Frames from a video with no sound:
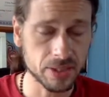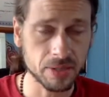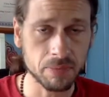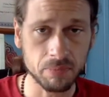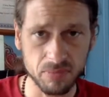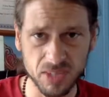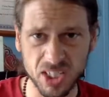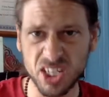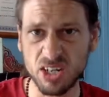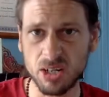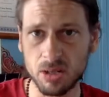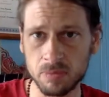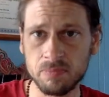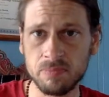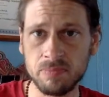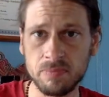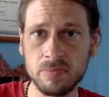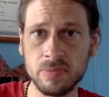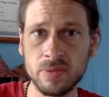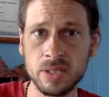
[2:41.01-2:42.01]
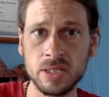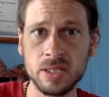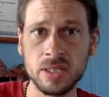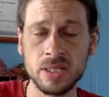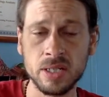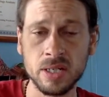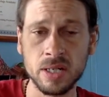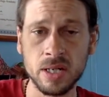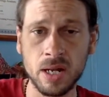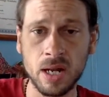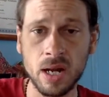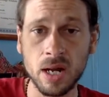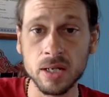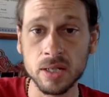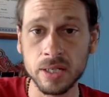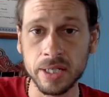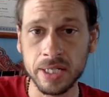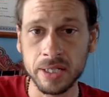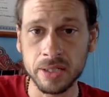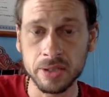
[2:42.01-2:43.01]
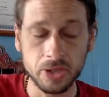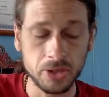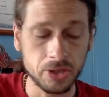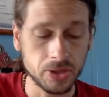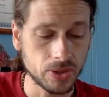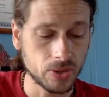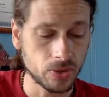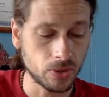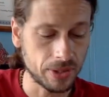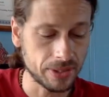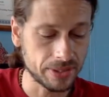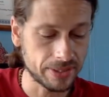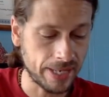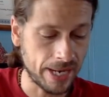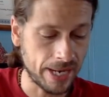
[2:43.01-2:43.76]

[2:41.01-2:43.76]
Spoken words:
some, you know, ugly news stories to